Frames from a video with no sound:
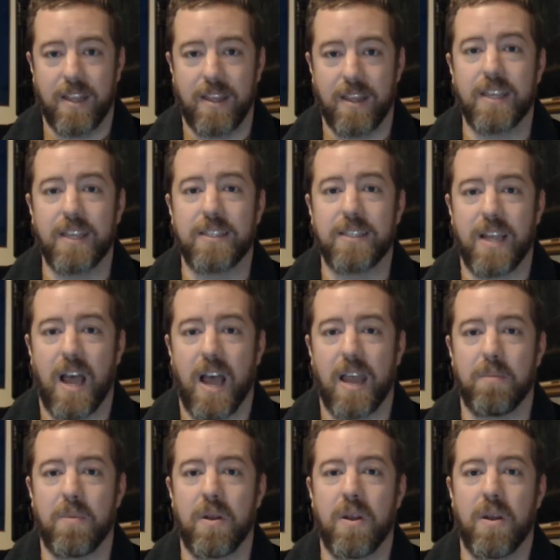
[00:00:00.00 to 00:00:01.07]
this
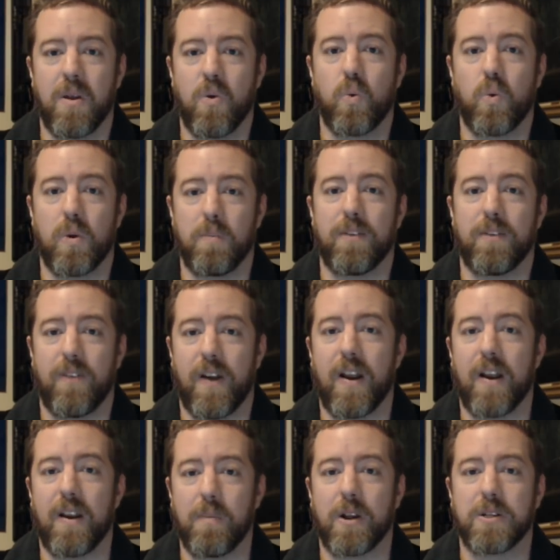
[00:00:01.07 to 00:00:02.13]
time would be
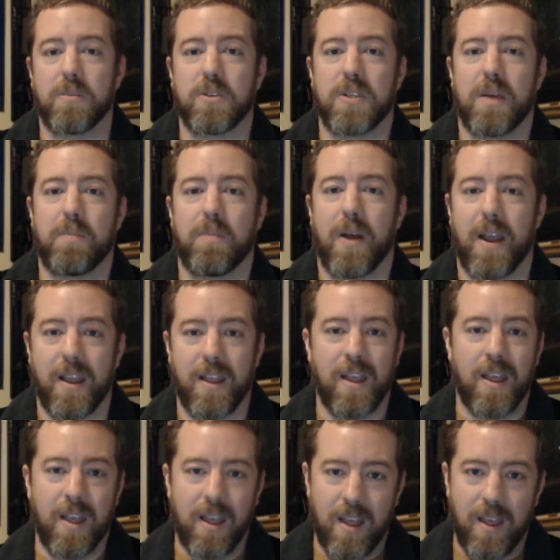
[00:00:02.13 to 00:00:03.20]
very much upset by
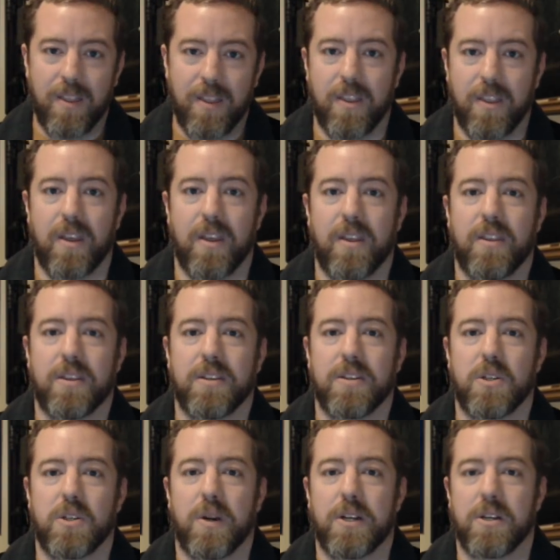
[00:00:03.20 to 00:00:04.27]
the
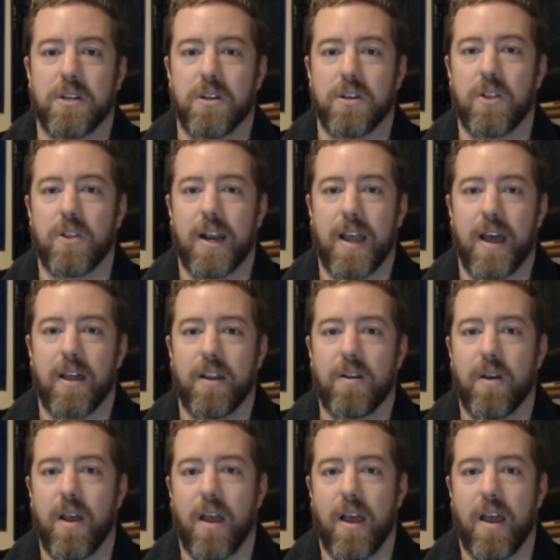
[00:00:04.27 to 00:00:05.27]
situation you laid out,